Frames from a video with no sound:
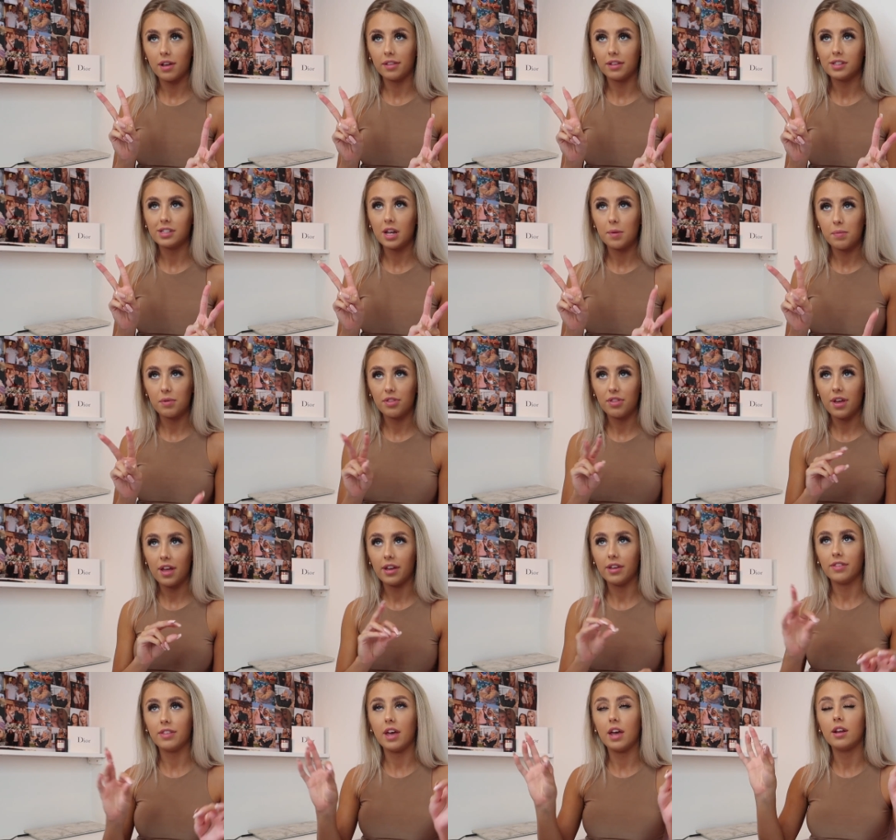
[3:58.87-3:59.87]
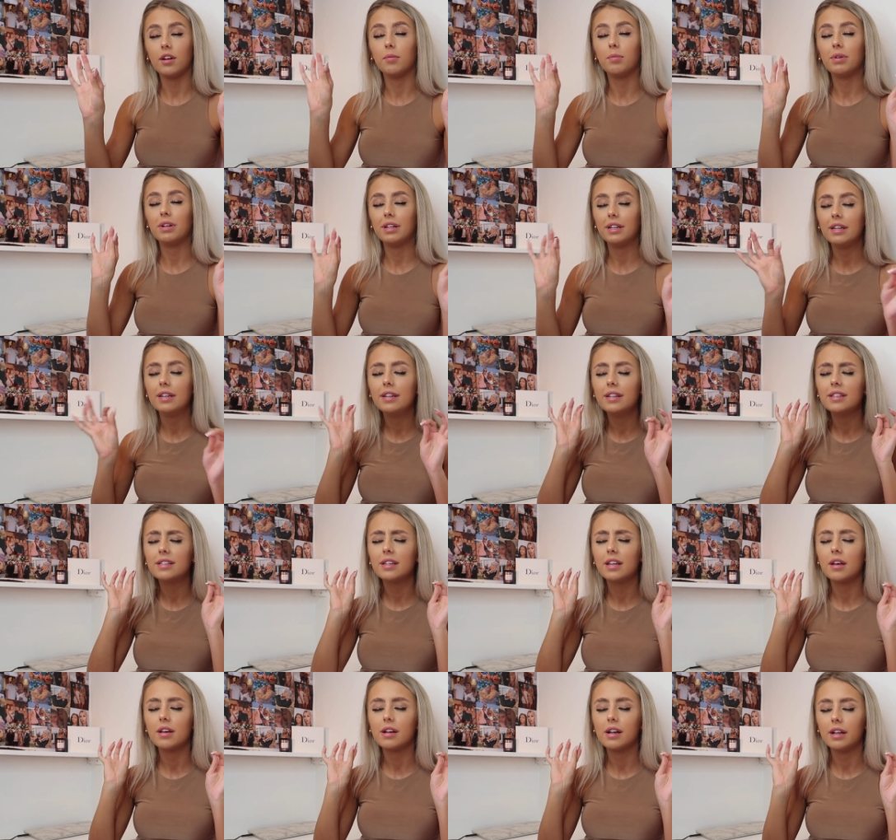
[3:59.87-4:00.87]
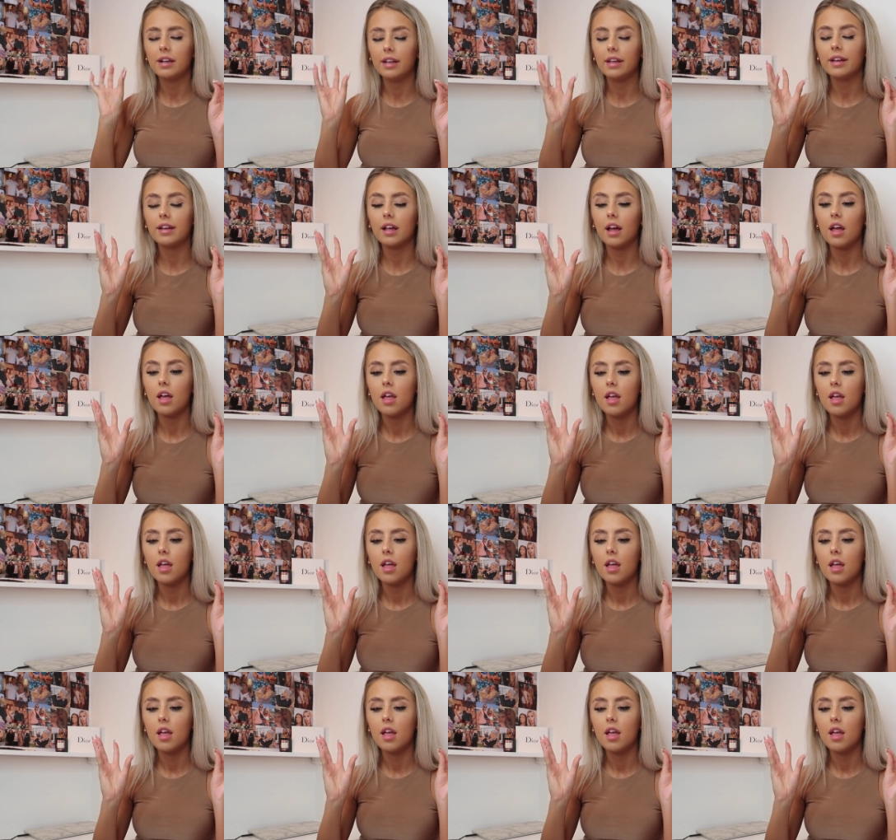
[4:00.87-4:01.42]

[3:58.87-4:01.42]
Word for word: like this type of thing, then please click